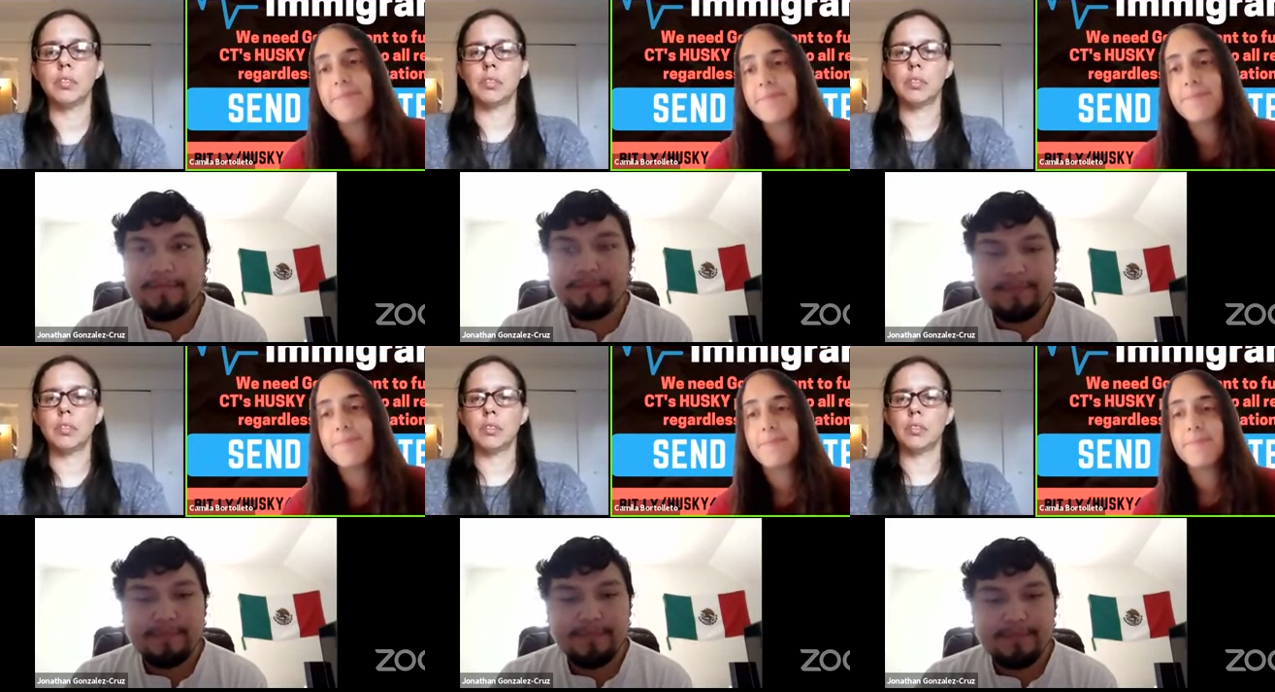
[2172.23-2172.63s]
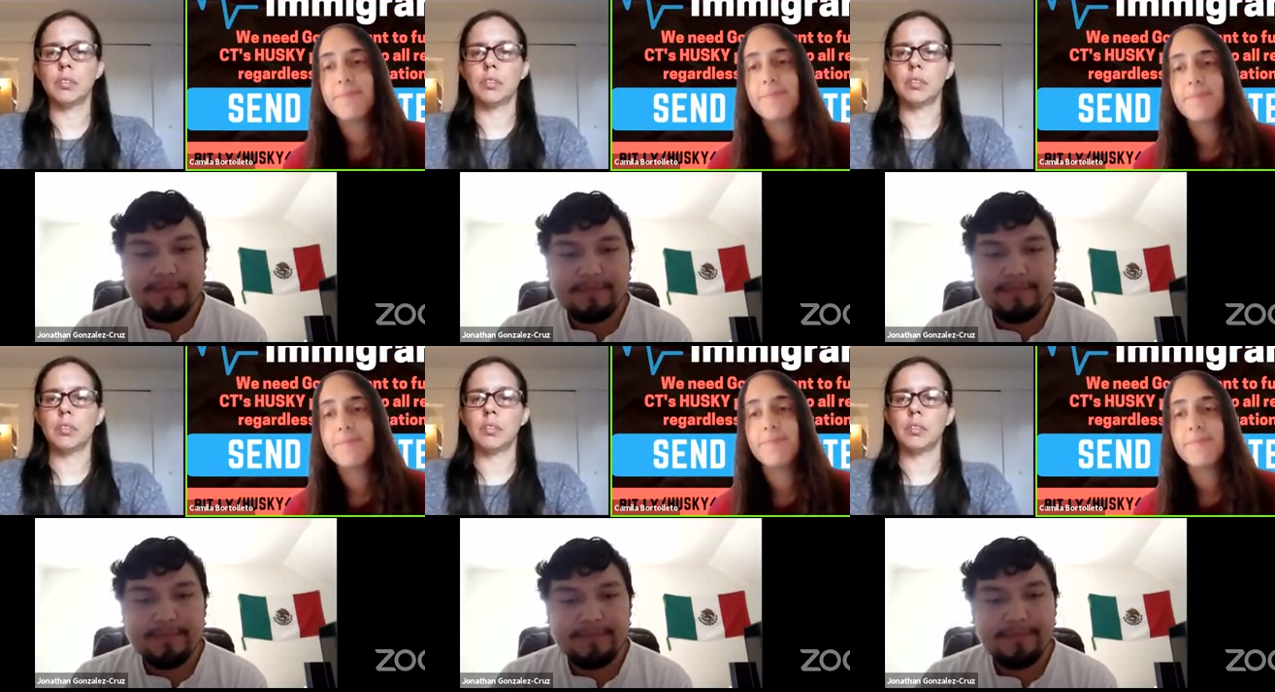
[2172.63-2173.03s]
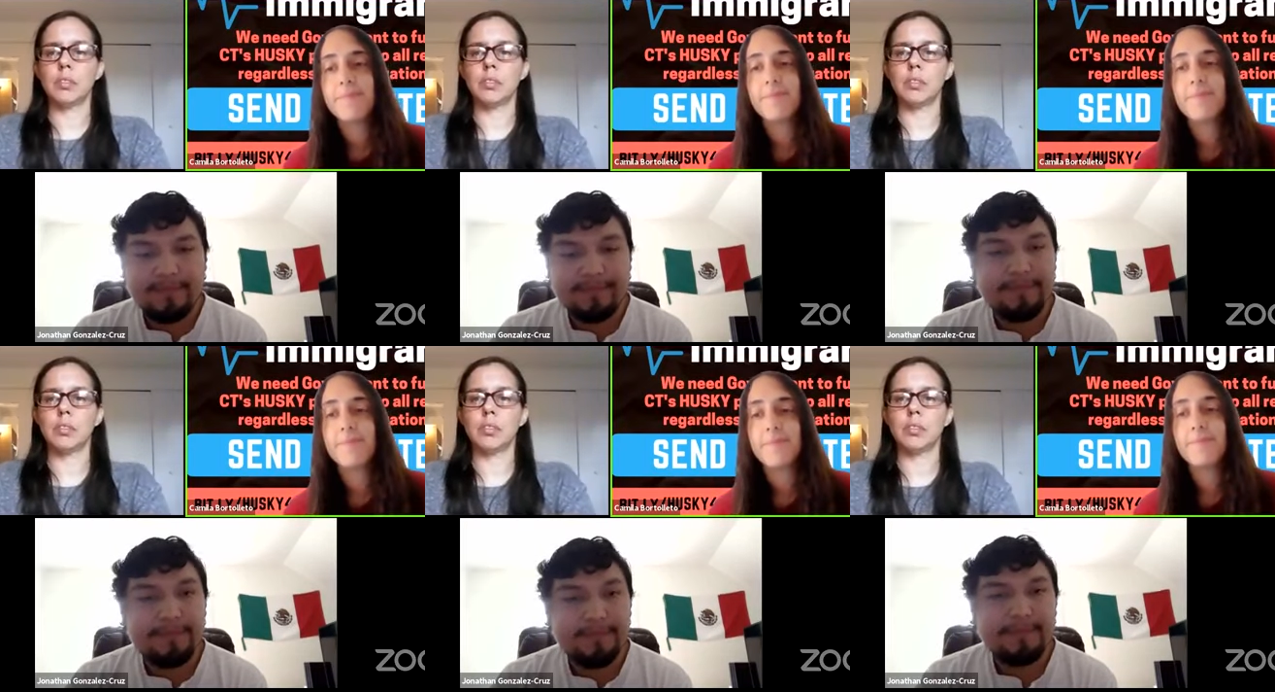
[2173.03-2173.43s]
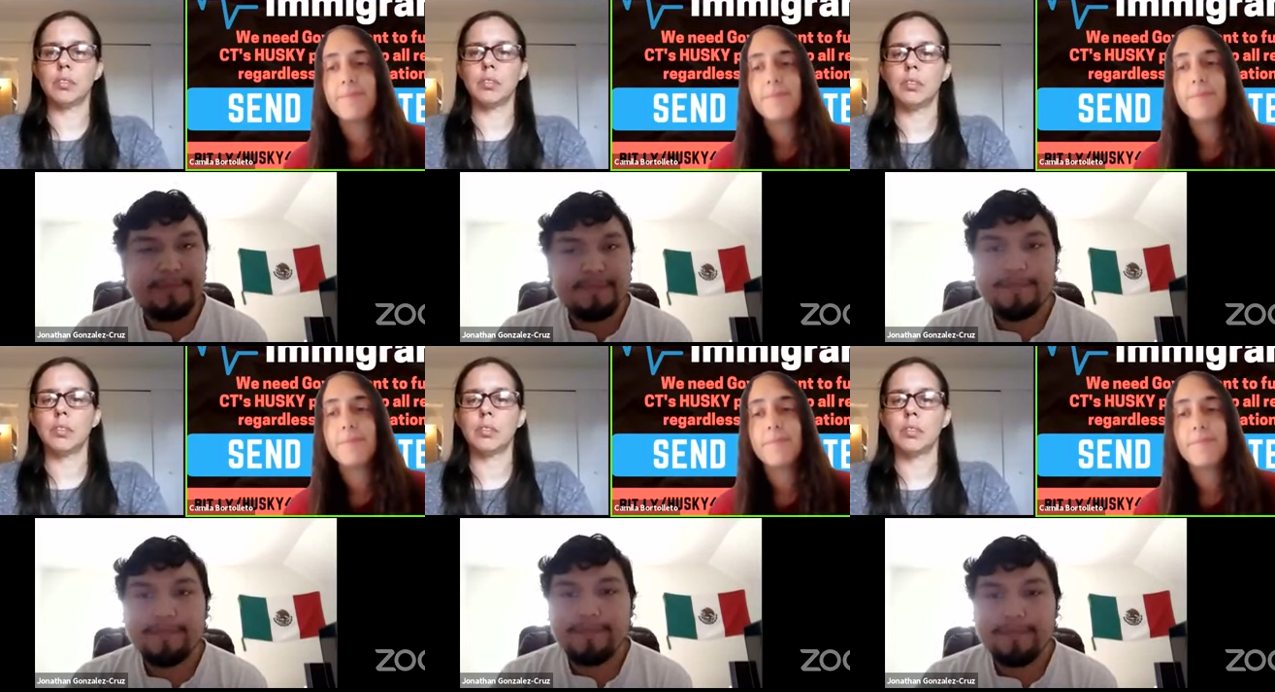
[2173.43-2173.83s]

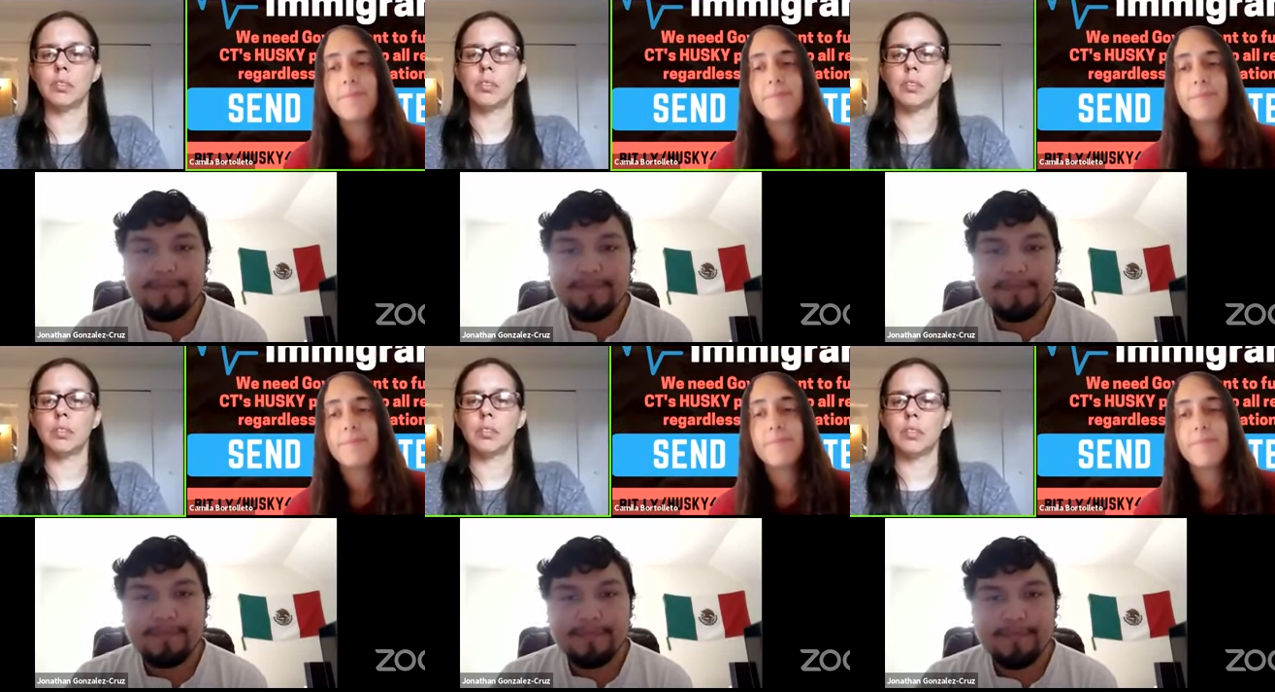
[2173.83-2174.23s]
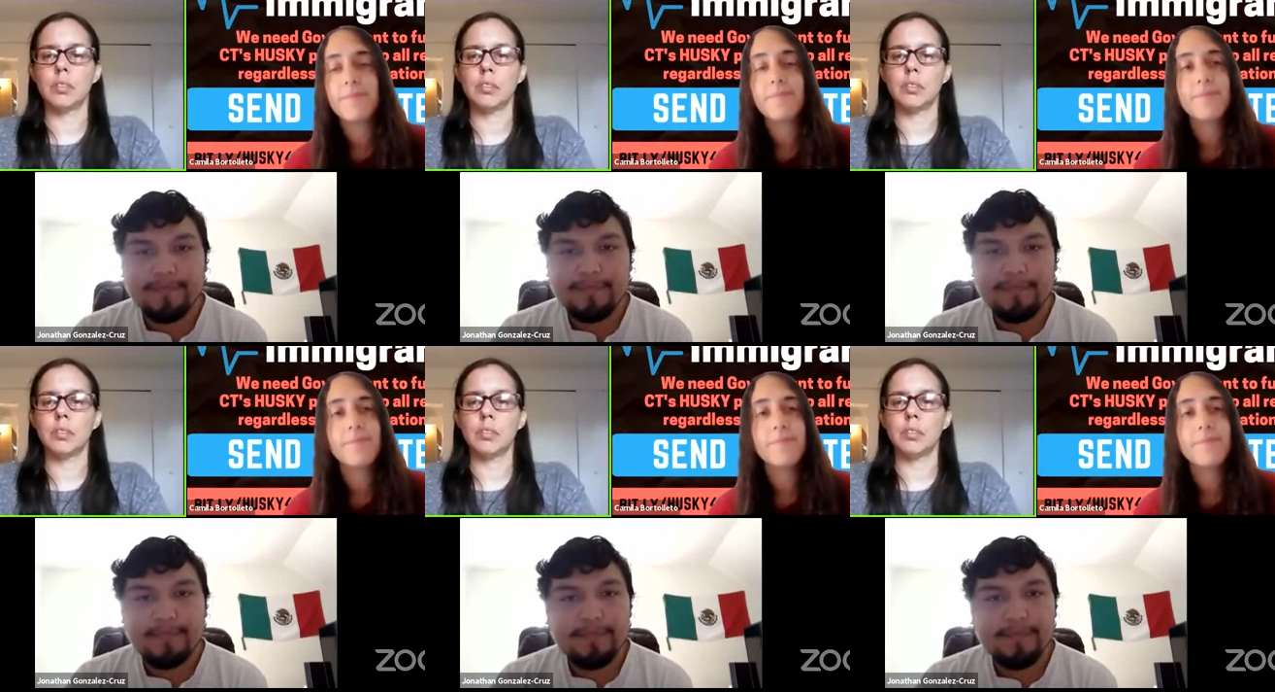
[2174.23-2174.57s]
No one is speaking in this clip.